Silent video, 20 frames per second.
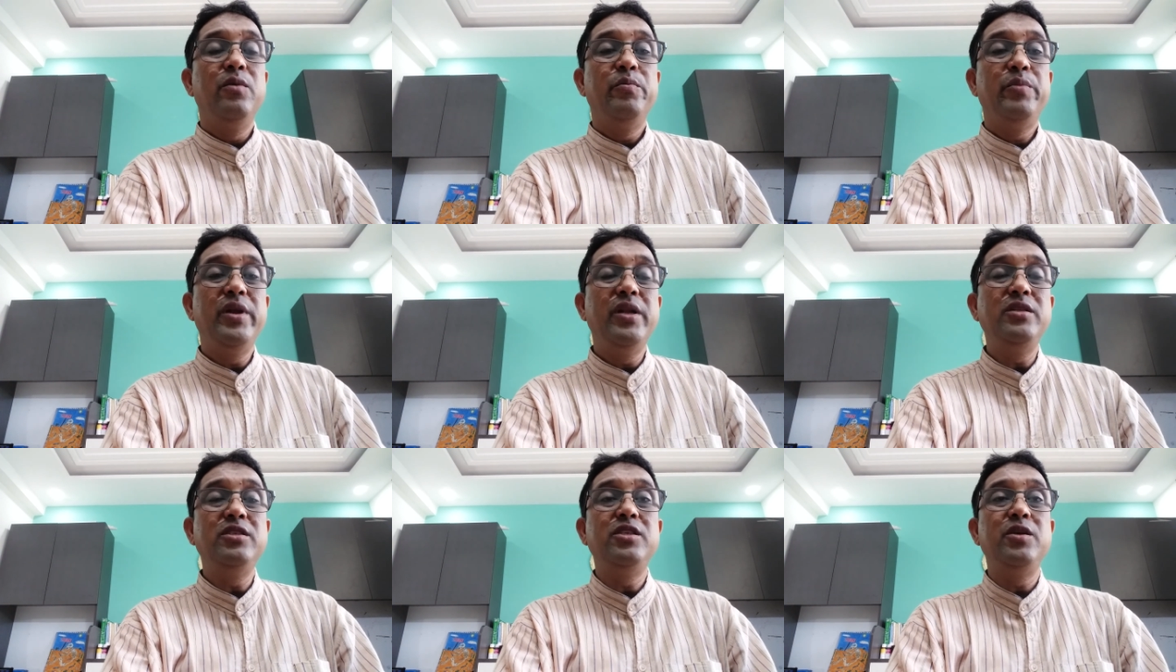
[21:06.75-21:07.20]

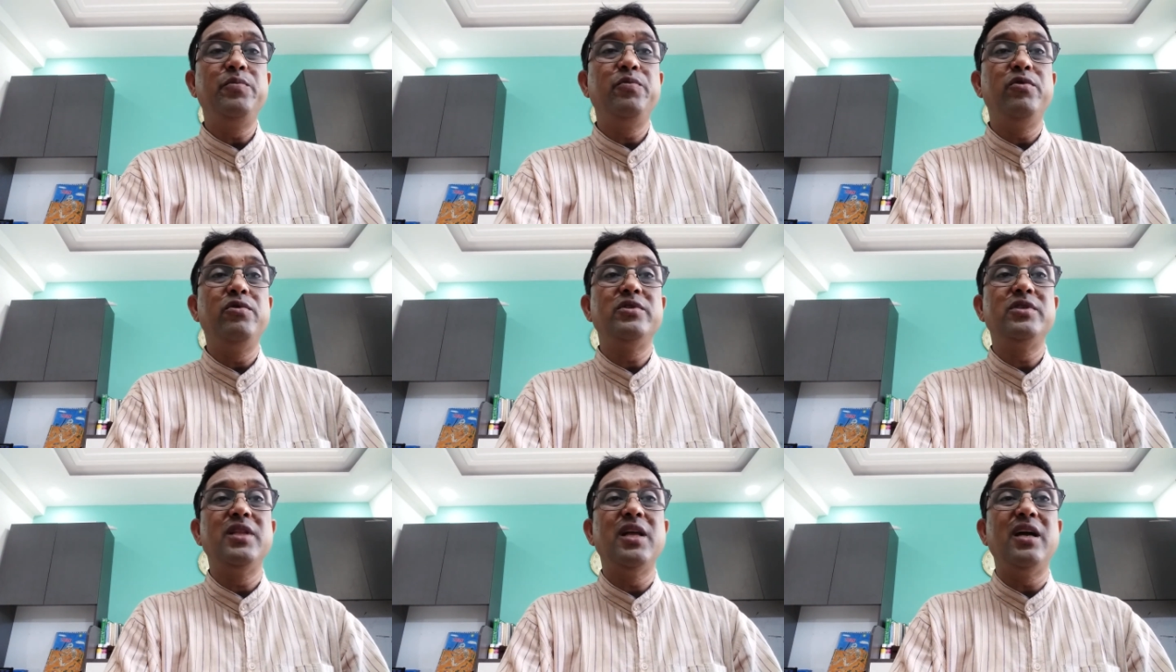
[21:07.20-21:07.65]

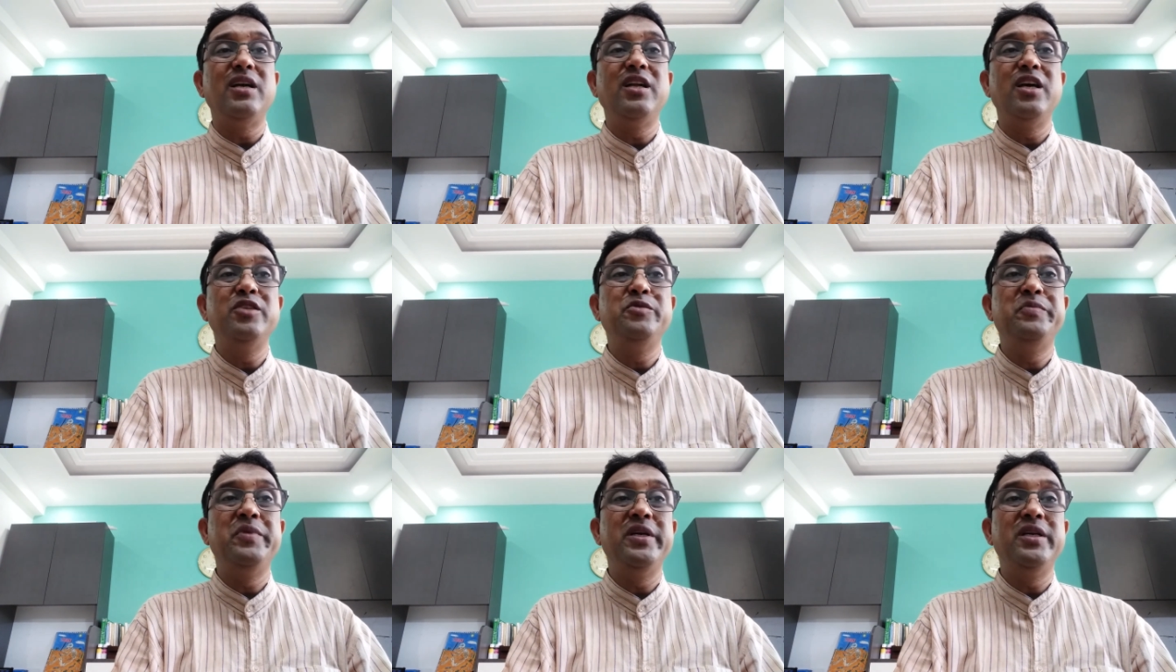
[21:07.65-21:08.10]
principles that
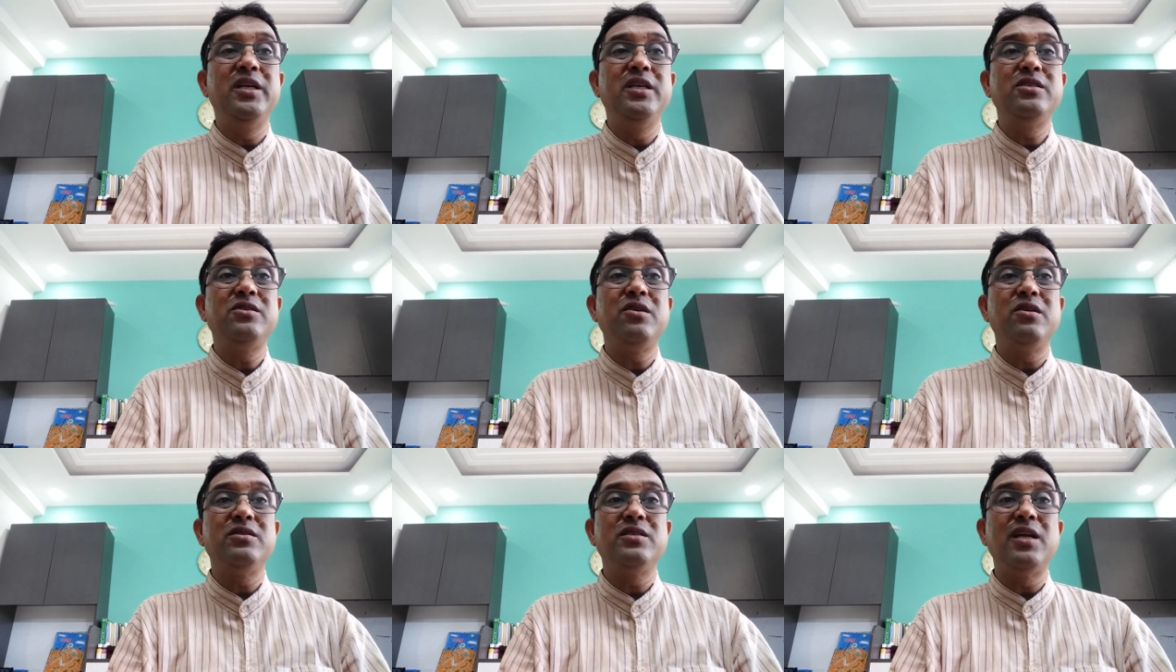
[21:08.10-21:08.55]
has been
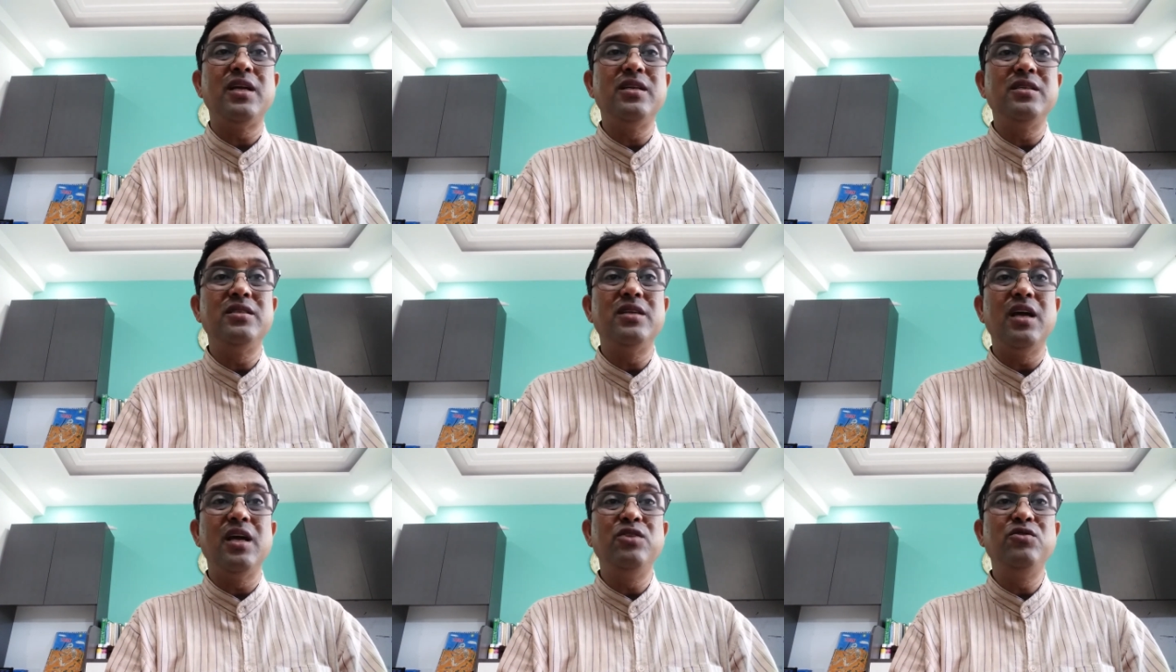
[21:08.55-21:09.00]
discussed, that
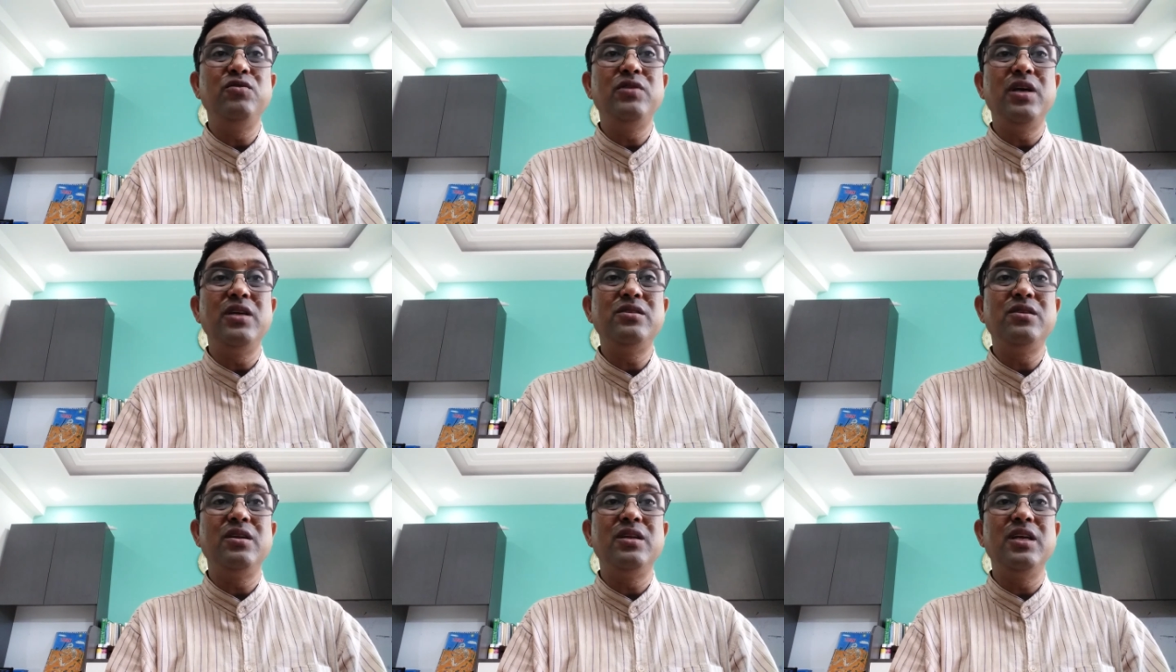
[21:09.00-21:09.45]
is
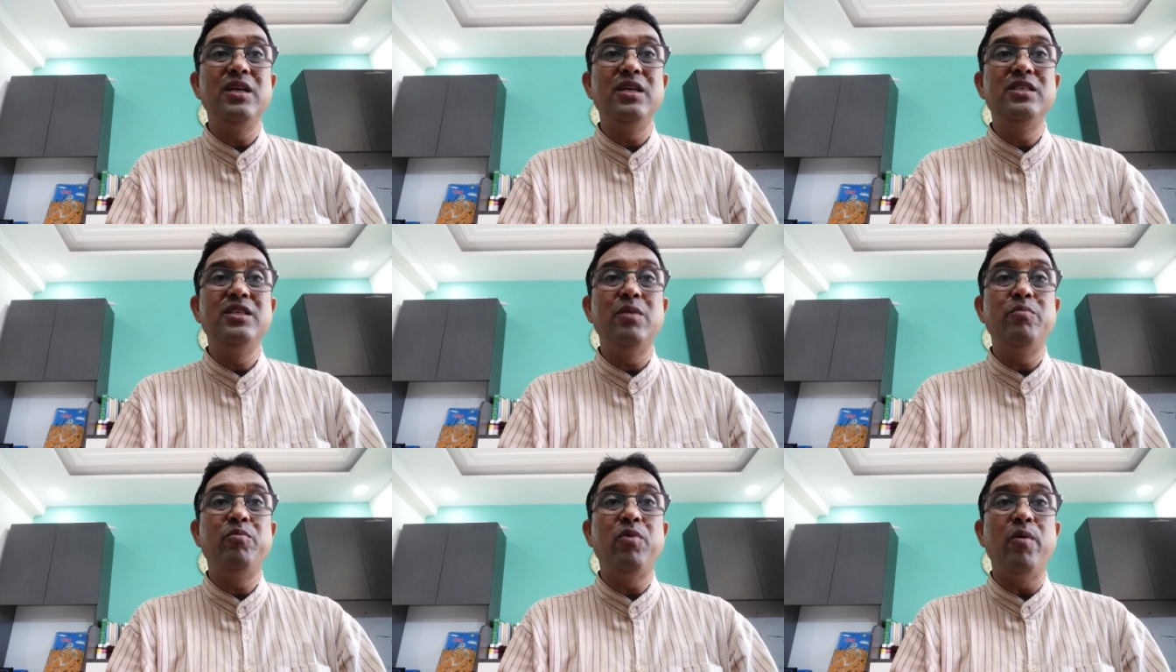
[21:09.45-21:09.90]
education
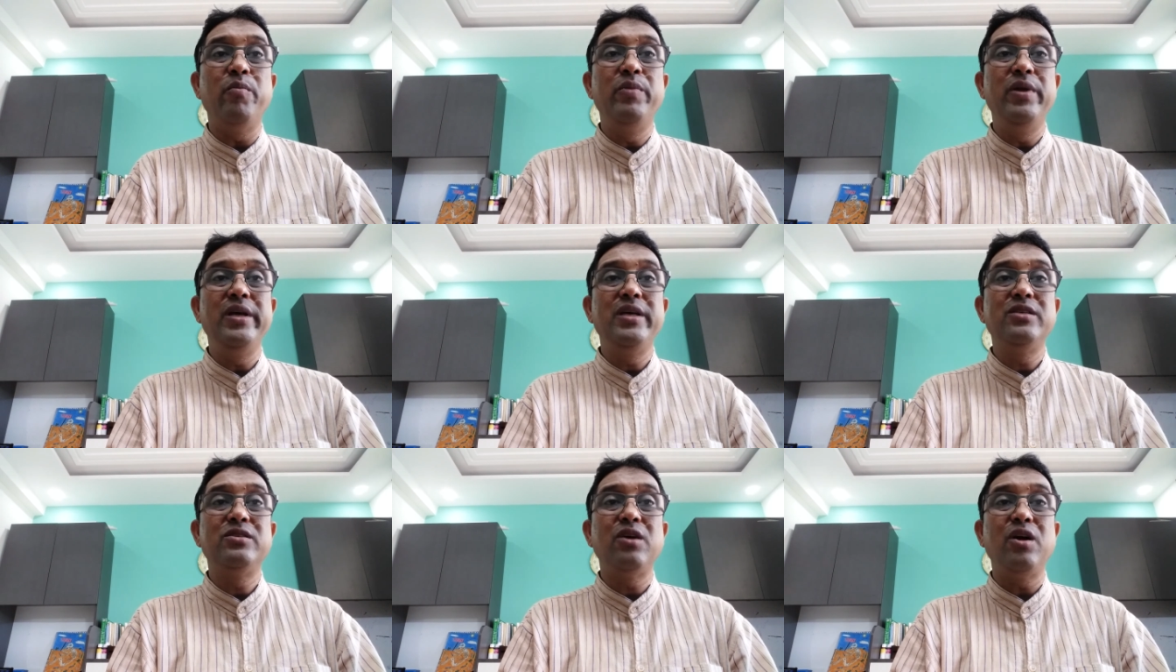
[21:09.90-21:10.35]
is a
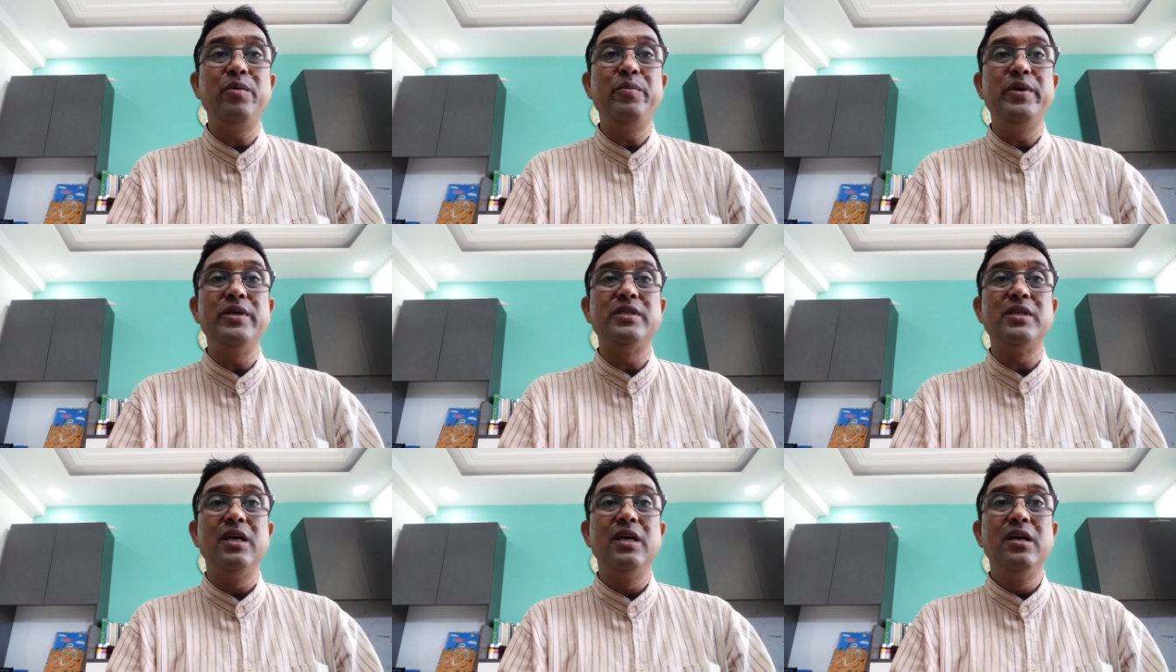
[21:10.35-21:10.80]
public
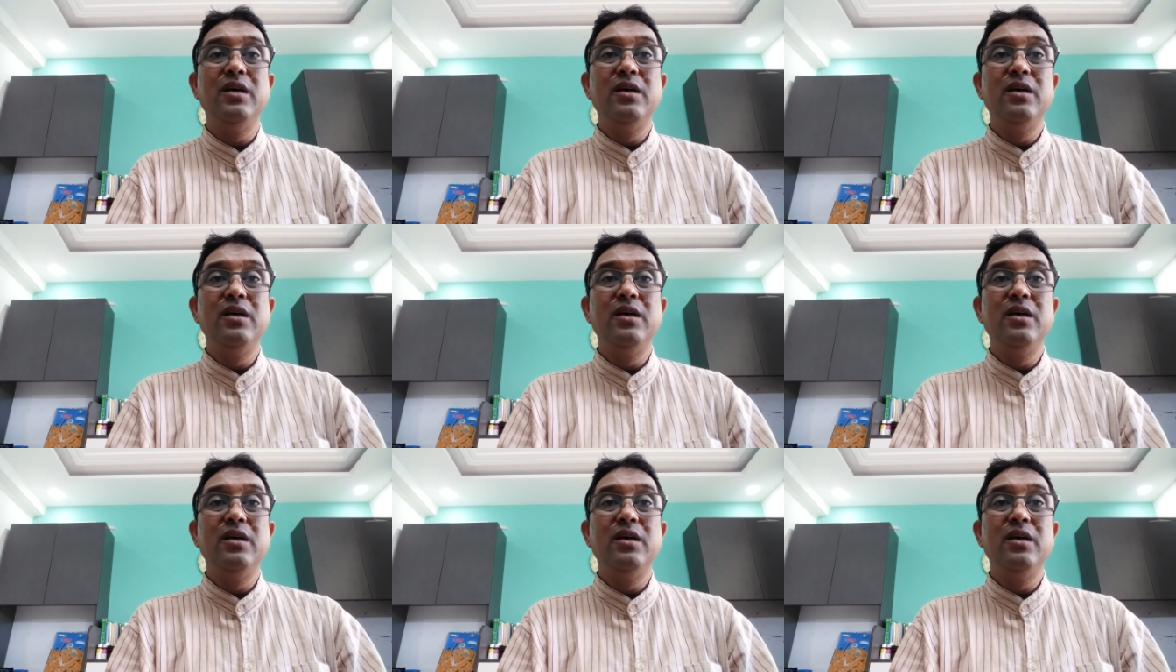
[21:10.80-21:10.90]
service,